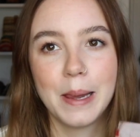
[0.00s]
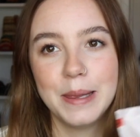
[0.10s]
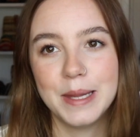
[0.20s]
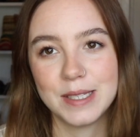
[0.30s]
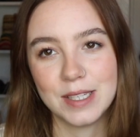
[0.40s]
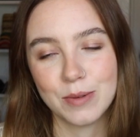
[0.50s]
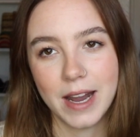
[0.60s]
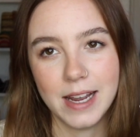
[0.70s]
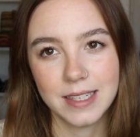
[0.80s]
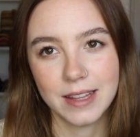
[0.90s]
this is
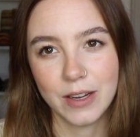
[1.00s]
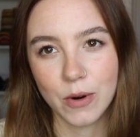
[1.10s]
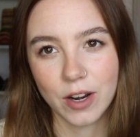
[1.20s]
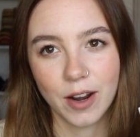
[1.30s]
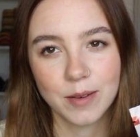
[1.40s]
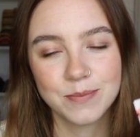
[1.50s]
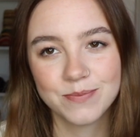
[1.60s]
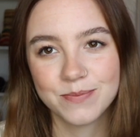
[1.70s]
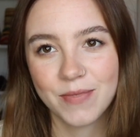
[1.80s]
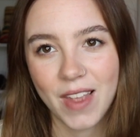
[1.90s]
why I did the order.
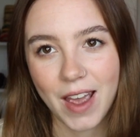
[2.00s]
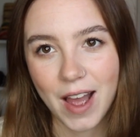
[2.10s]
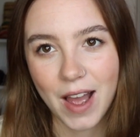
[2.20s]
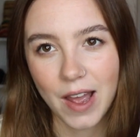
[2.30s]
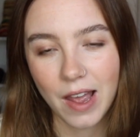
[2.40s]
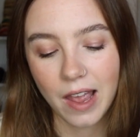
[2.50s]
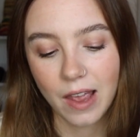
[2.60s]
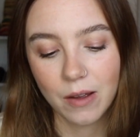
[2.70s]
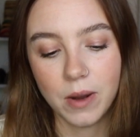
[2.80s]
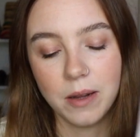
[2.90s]

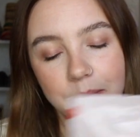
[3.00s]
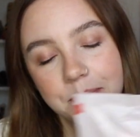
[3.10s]
Well,